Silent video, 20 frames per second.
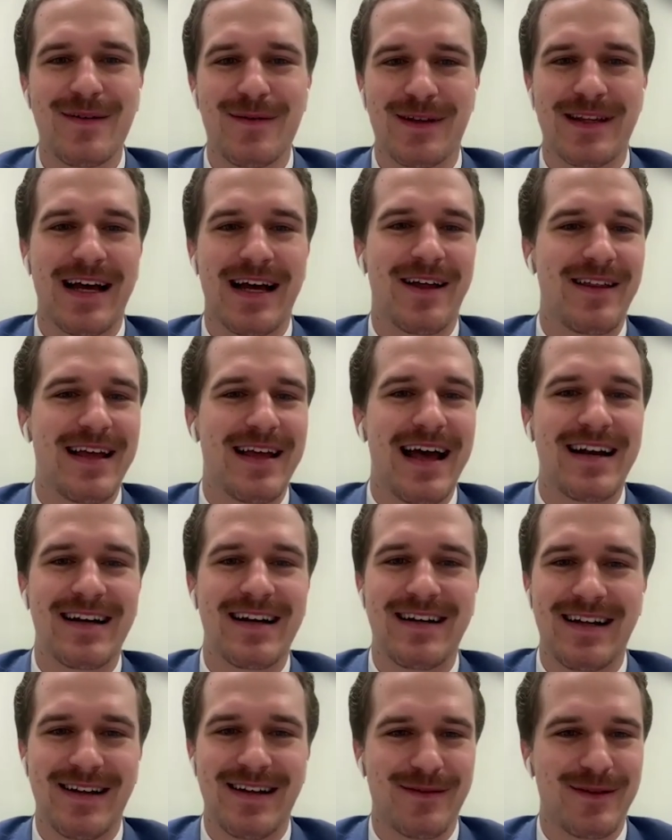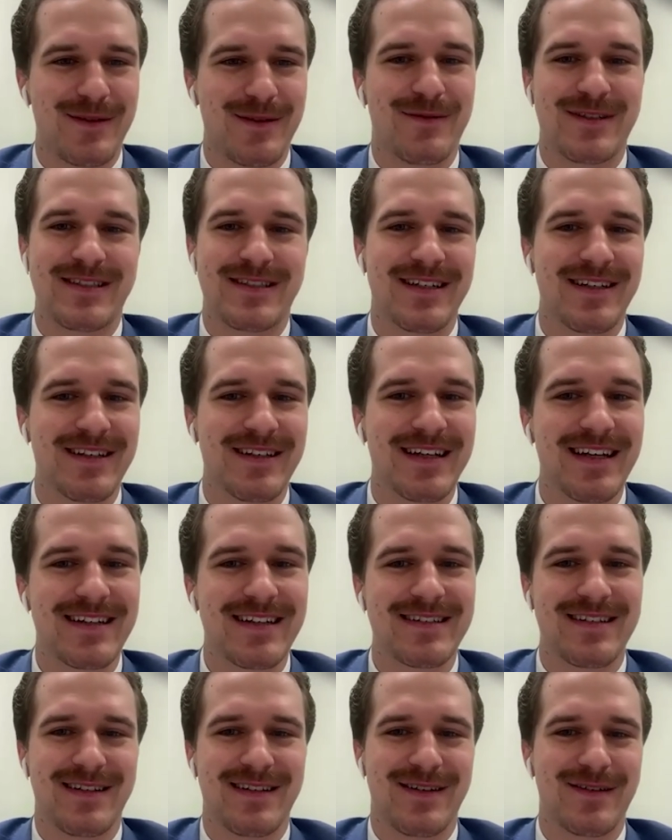with how they ended it with
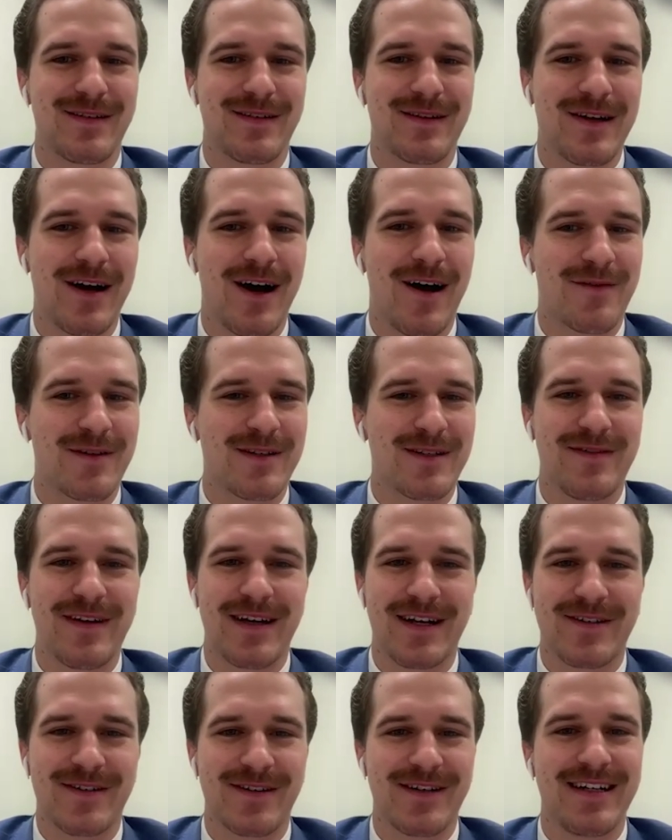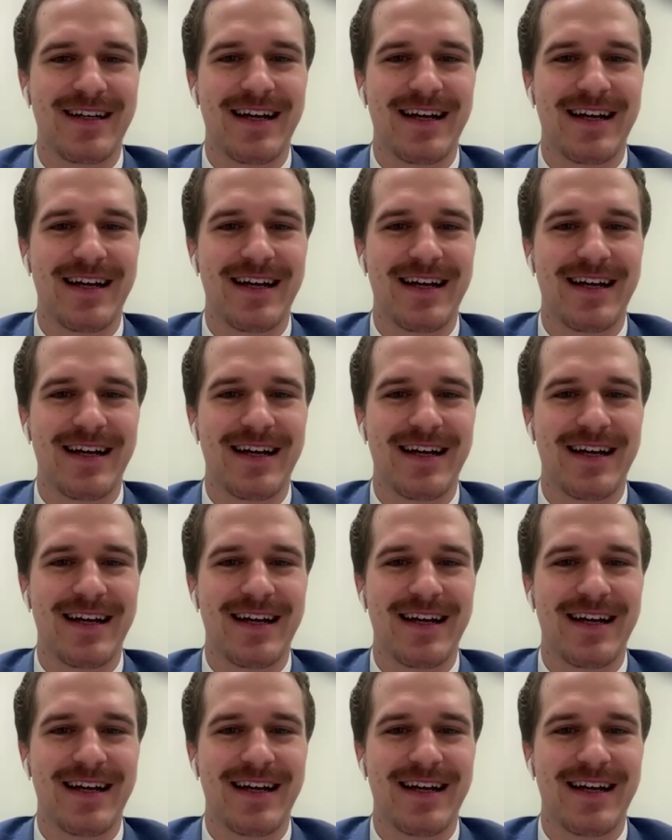resilience and the conference victory.